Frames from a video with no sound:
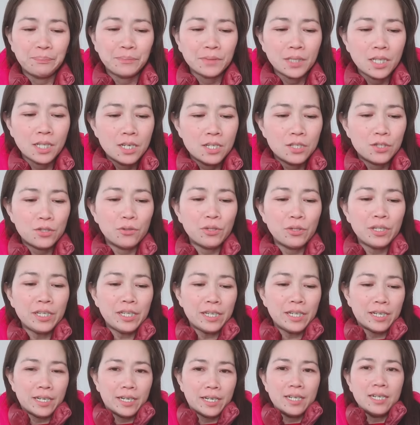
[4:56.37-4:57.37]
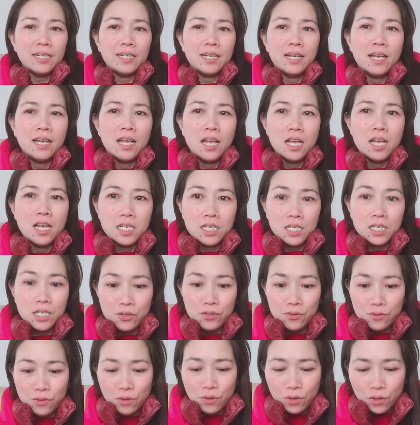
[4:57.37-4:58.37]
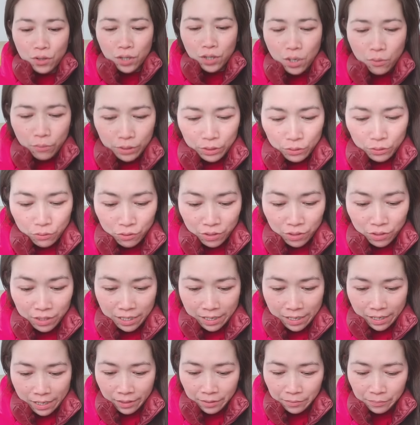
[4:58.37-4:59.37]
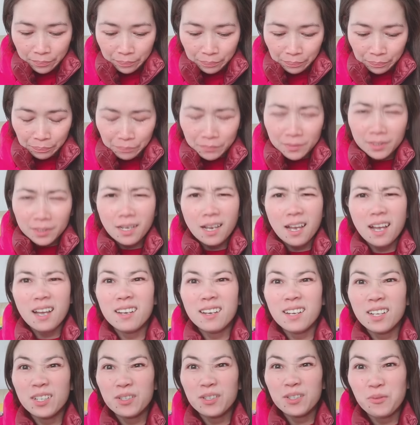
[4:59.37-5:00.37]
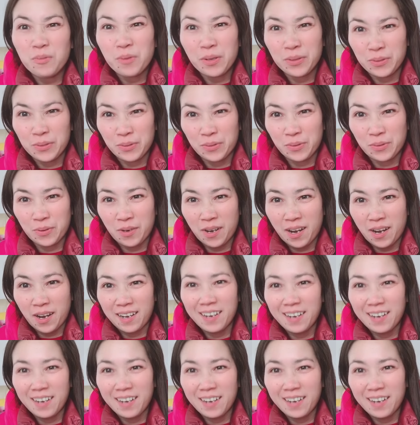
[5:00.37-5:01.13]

So here, the song I want to sing and I don't want to cry.